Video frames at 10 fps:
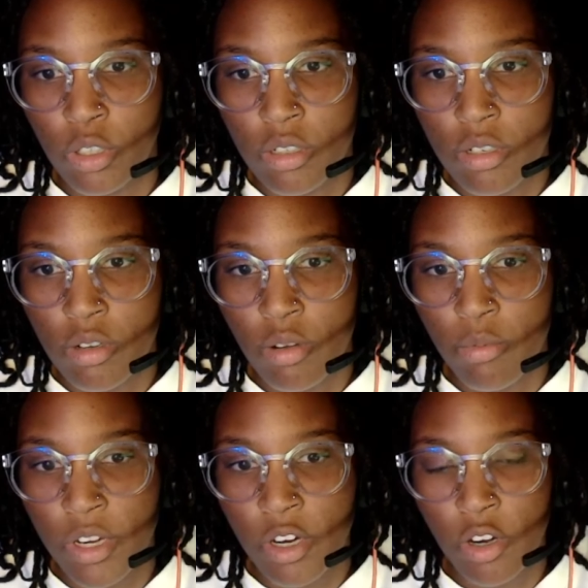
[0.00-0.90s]
So
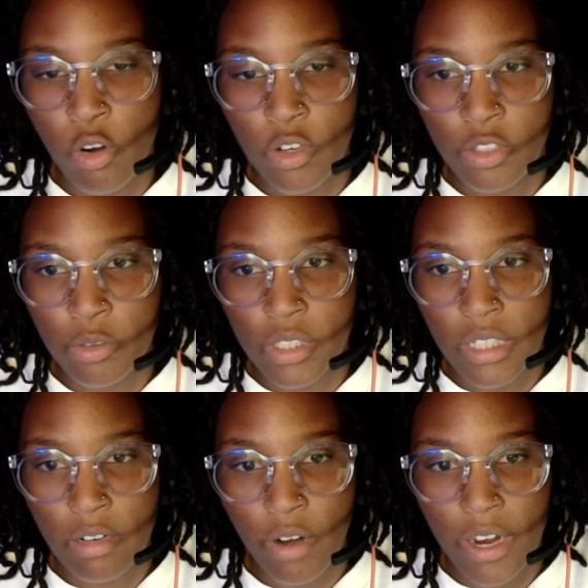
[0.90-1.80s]
we are going to
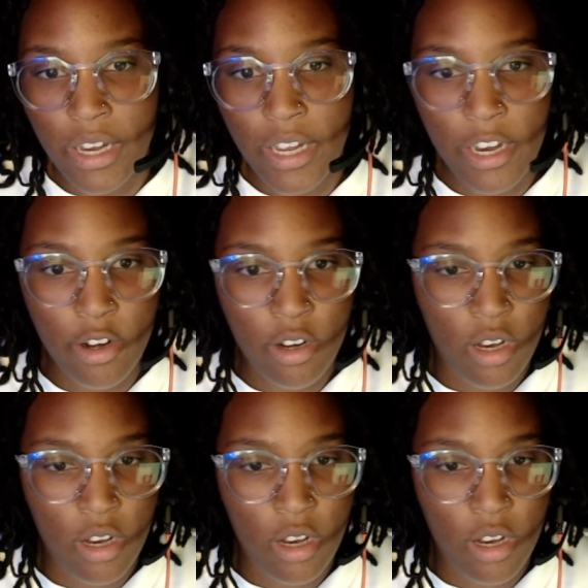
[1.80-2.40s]
see it right here.